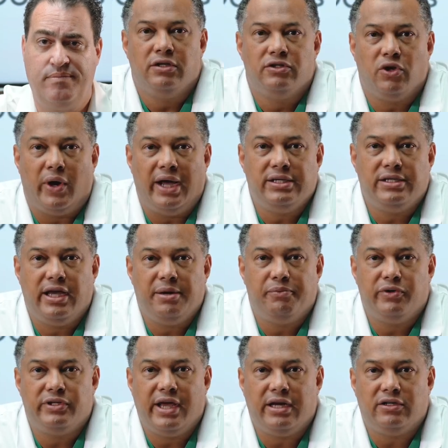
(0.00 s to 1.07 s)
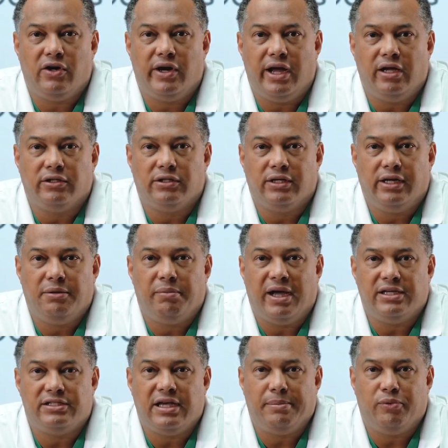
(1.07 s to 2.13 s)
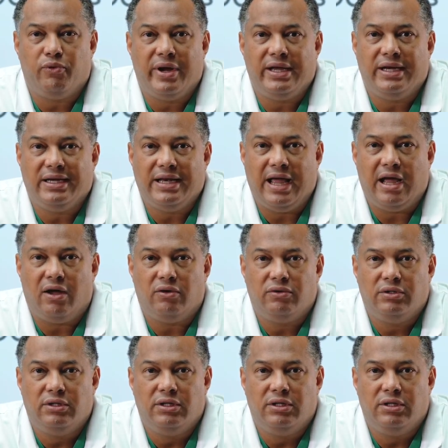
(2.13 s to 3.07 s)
So I say protect our elderly by separating now.